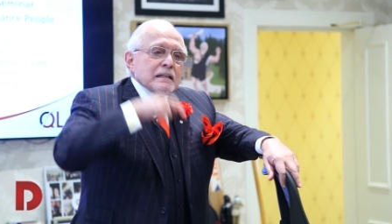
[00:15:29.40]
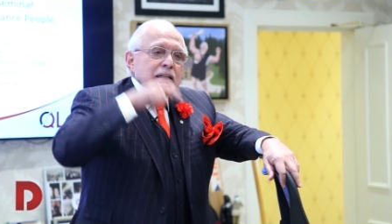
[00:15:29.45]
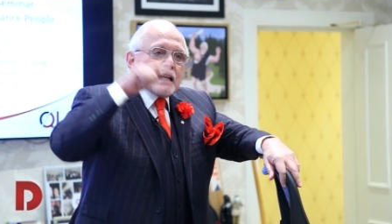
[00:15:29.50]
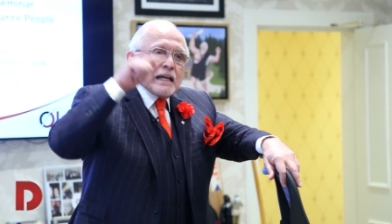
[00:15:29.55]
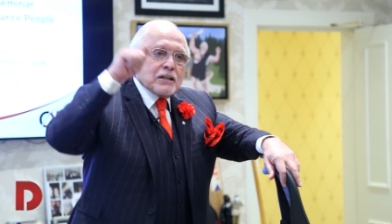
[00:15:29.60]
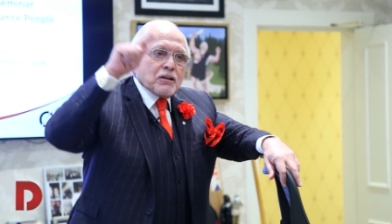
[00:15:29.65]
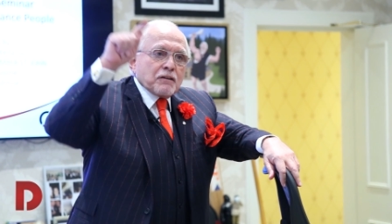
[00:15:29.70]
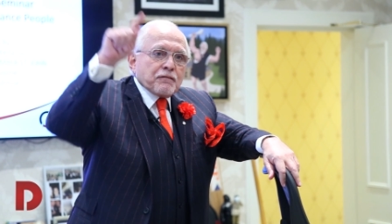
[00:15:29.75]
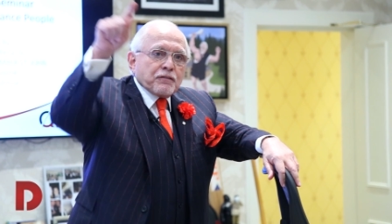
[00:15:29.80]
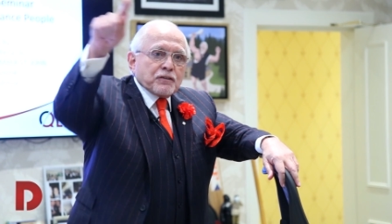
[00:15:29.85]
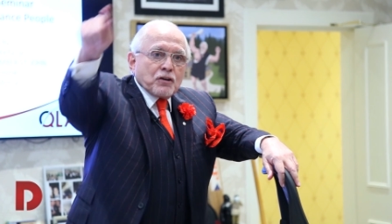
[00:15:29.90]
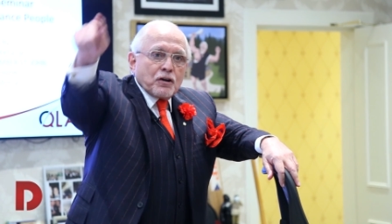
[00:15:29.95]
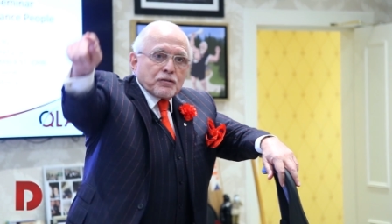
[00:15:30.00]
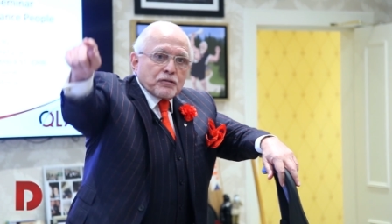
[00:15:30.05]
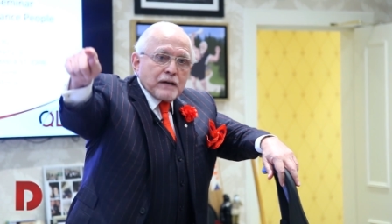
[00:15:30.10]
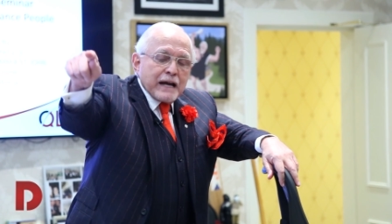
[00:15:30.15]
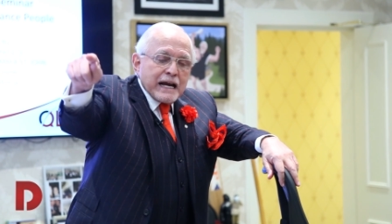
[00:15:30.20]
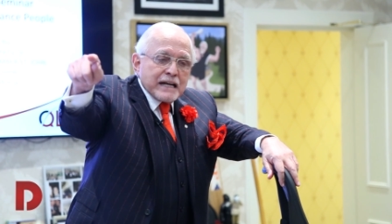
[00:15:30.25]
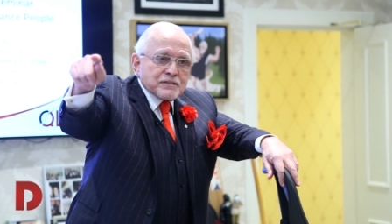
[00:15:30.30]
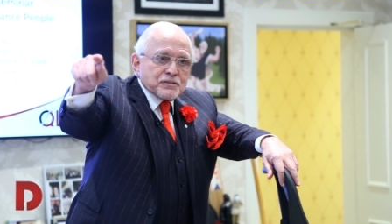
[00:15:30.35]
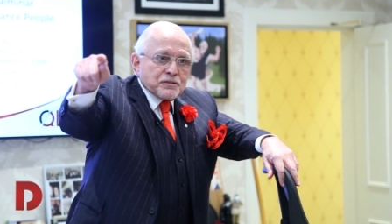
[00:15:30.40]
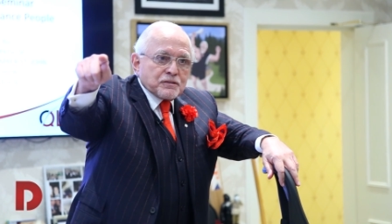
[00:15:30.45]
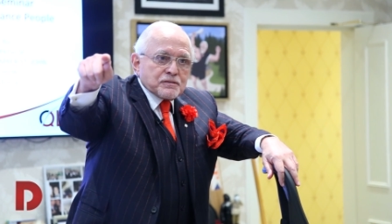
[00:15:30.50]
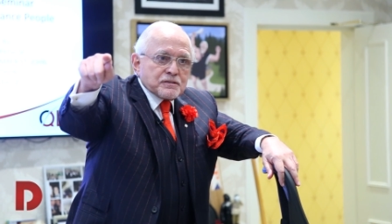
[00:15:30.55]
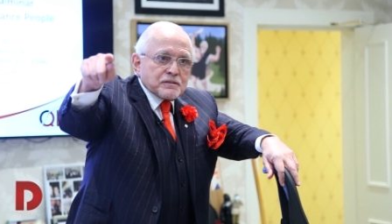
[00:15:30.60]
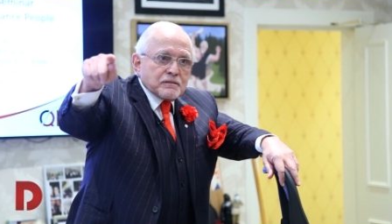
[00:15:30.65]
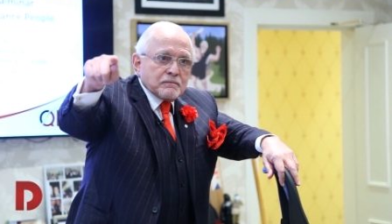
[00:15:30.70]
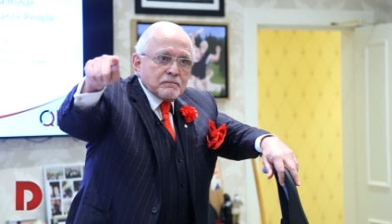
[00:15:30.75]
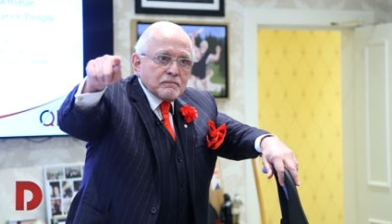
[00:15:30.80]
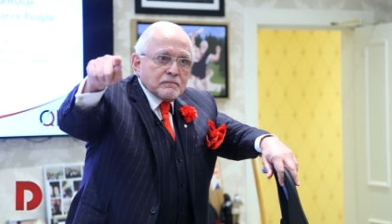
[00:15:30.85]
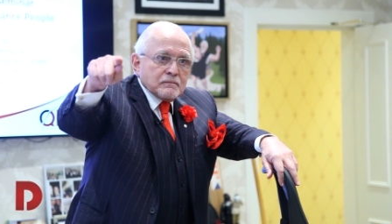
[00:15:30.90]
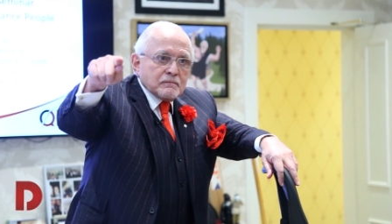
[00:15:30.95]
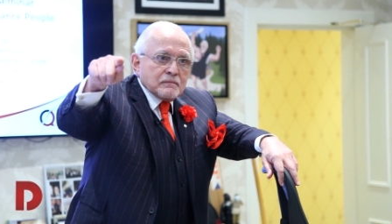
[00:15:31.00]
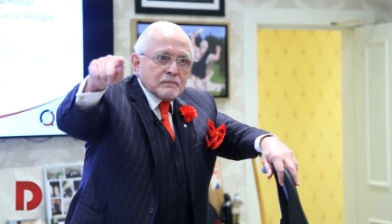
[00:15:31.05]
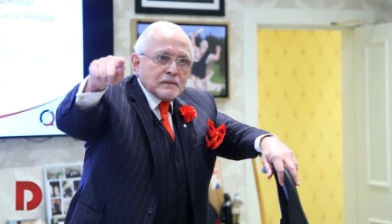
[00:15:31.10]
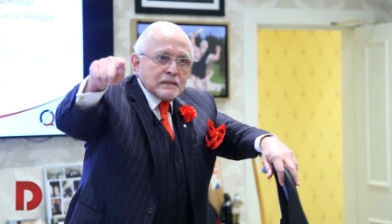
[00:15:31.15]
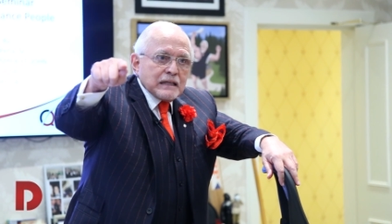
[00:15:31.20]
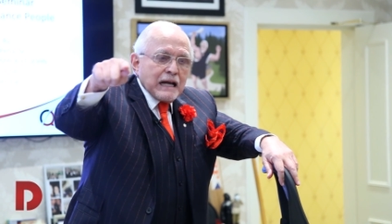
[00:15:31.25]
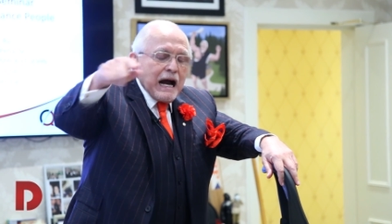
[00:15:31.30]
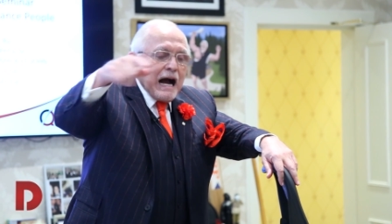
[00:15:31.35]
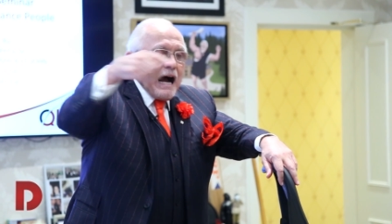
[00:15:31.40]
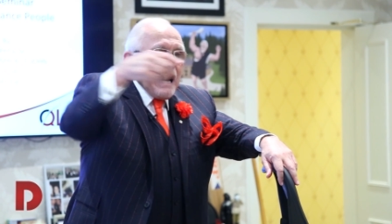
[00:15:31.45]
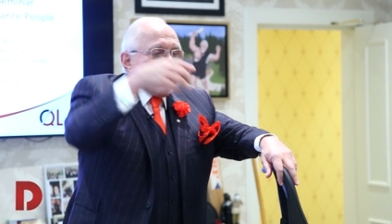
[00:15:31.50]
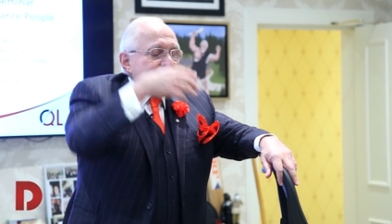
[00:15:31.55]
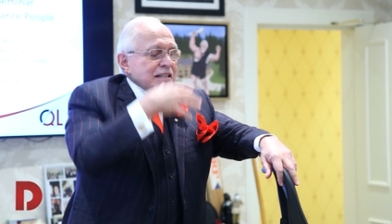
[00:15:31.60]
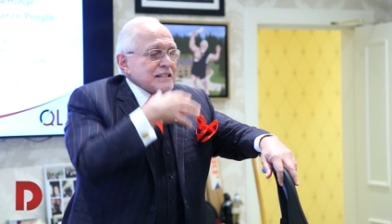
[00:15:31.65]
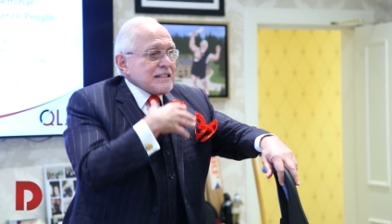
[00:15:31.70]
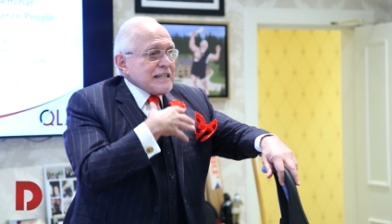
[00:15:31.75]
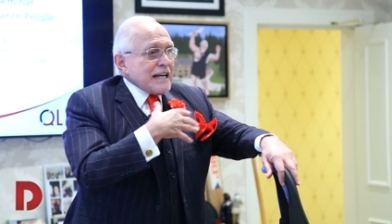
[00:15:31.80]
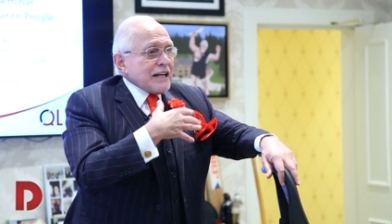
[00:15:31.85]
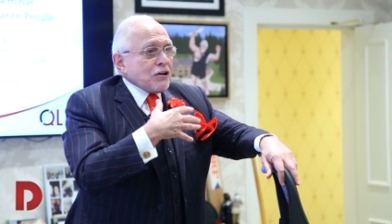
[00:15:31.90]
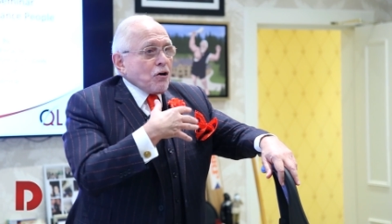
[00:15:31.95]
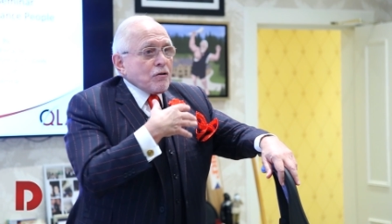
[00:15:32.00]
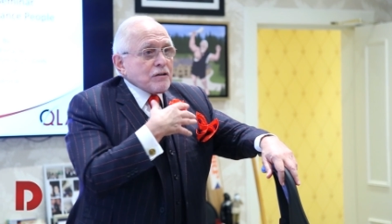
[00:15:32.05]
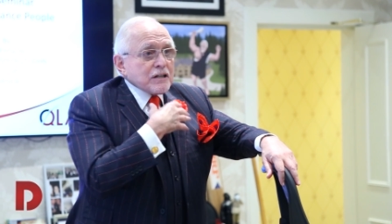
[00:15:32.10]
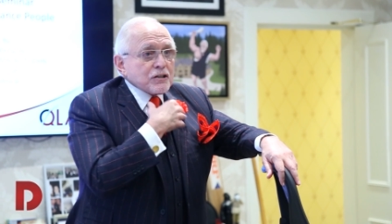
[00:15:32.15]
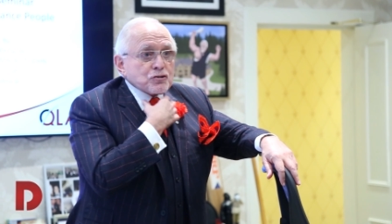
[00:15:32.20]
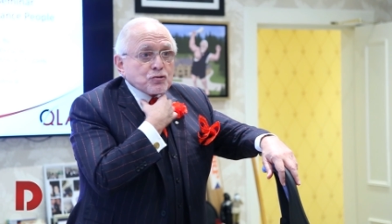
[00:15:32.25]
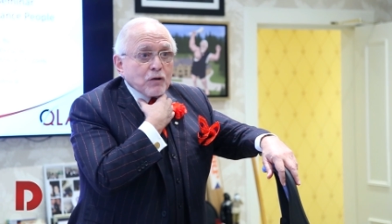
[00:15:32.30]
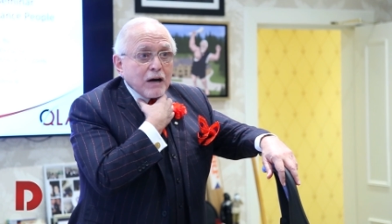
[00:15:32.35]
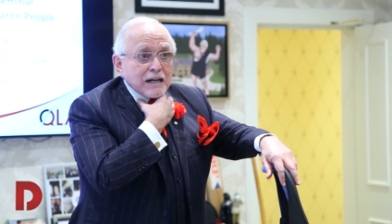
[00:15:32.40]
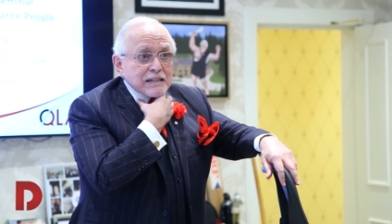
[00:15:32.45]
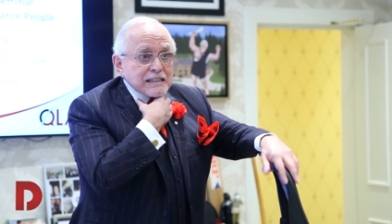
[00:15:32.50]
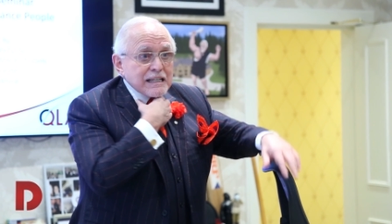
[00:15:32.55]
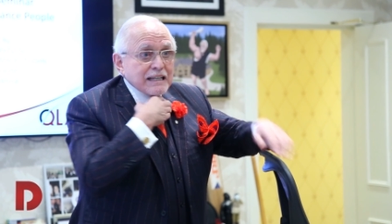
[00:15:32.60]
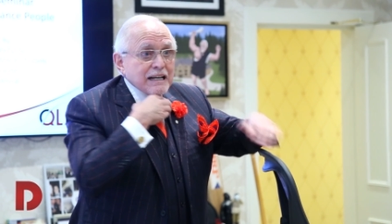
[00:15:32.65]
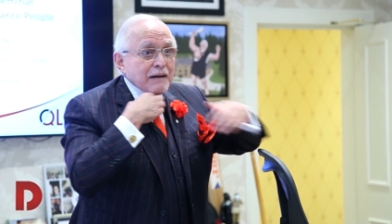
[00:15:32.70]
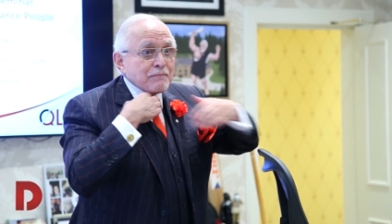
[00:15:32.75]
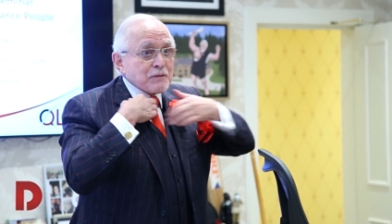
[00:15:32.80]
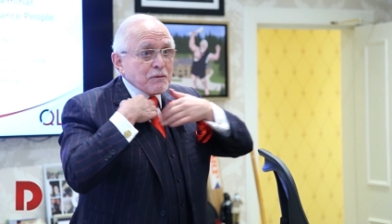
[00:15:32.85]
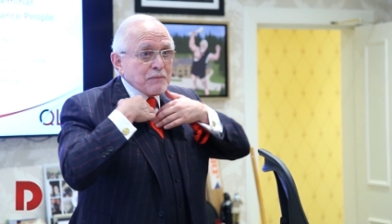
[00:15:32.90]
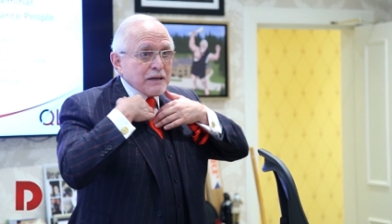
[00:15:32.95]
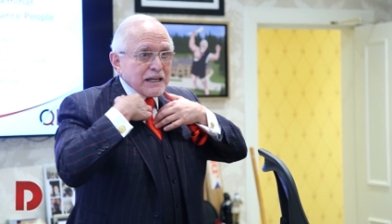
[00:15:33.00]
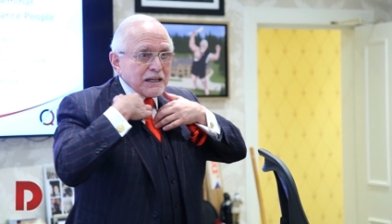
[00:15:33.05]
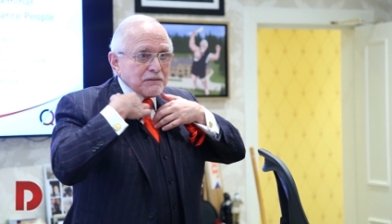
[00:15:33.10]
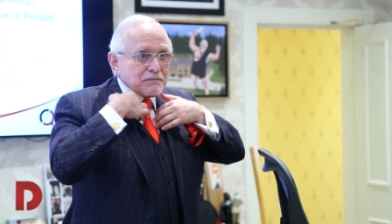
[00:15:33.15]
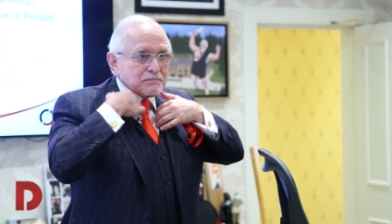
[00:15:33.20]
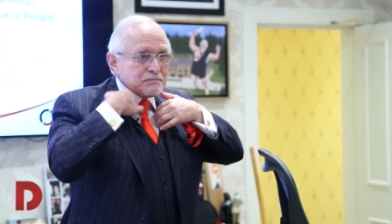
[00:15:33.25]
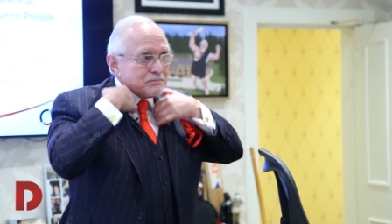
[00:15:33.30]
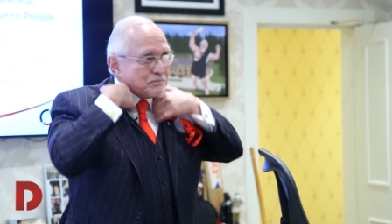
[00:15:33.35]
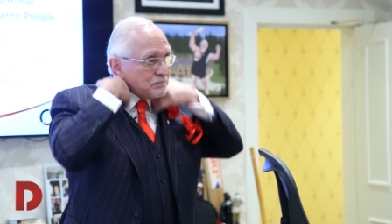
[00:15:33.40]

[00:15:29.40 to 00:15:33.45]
they look for other answers. Now, I, instead of going to drugs, they come to me.